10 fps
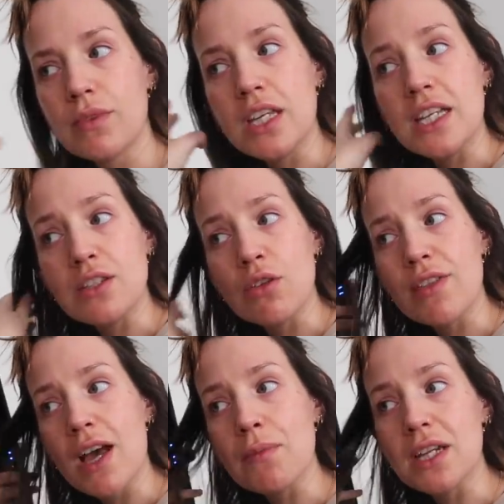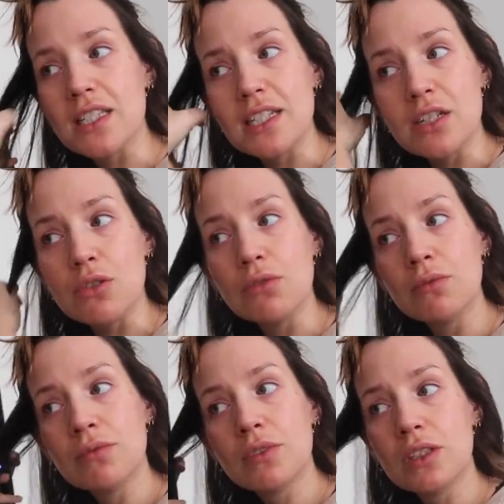it's not that big a deal.
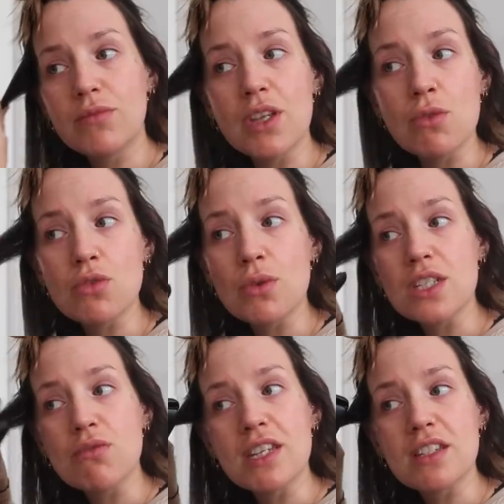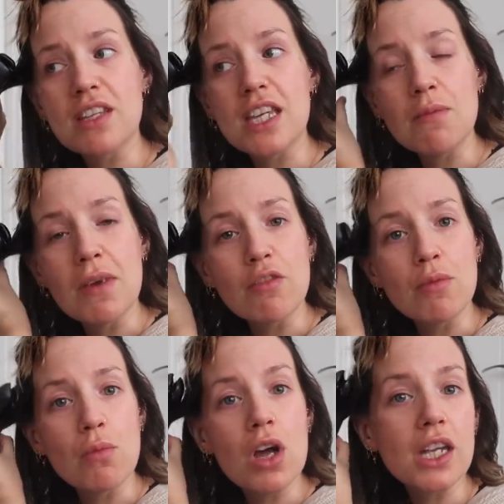There was always a risk that he may have
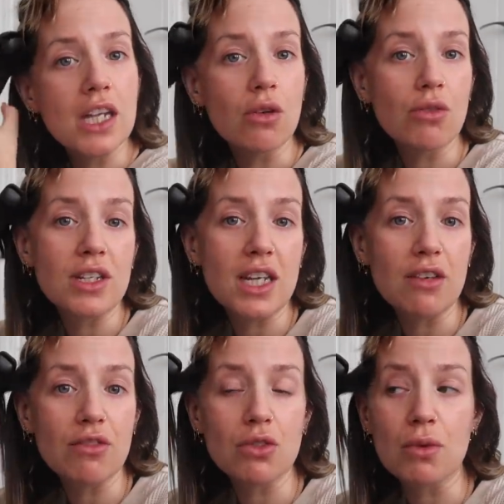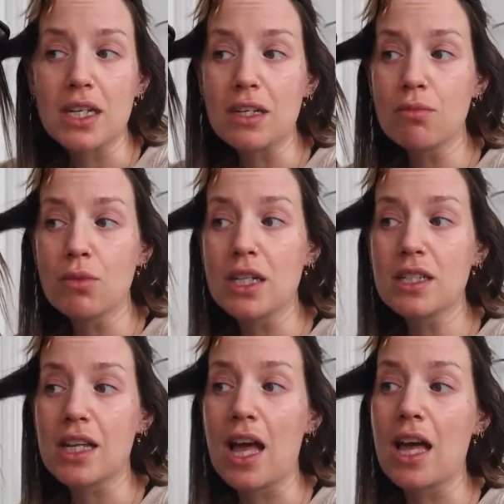been working on the day of the twenty week
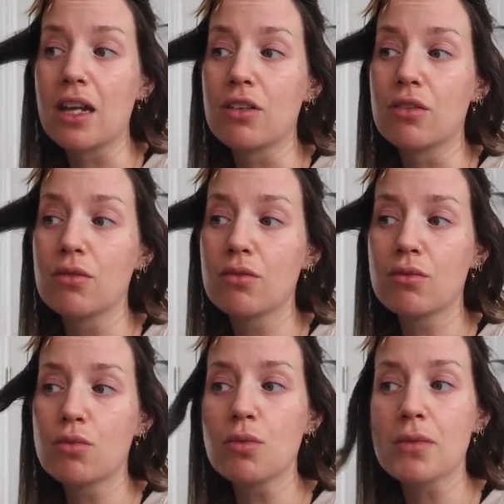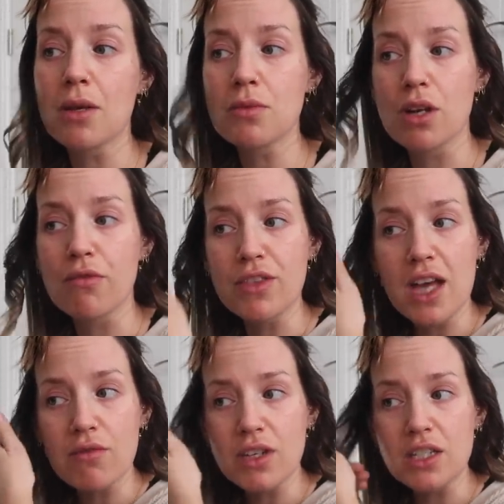scan and wouldn't be able to come for
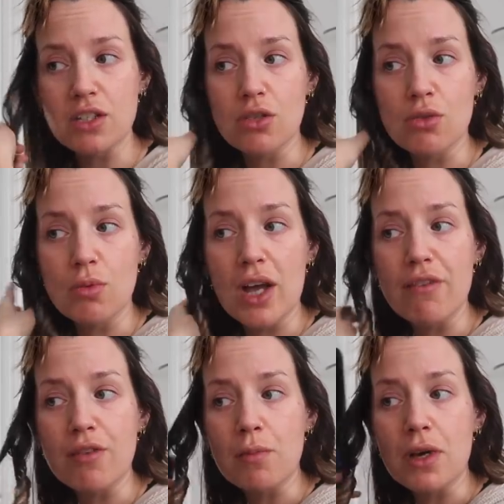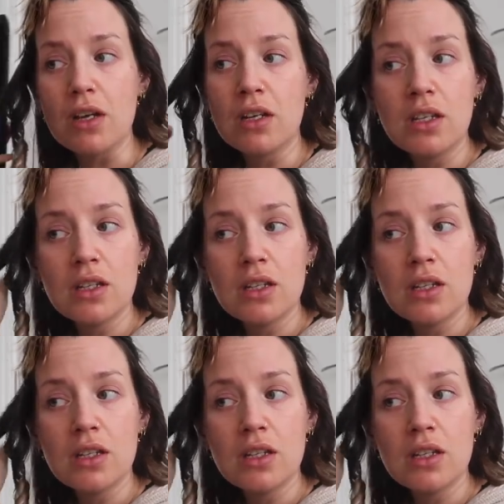that reason or whatever, but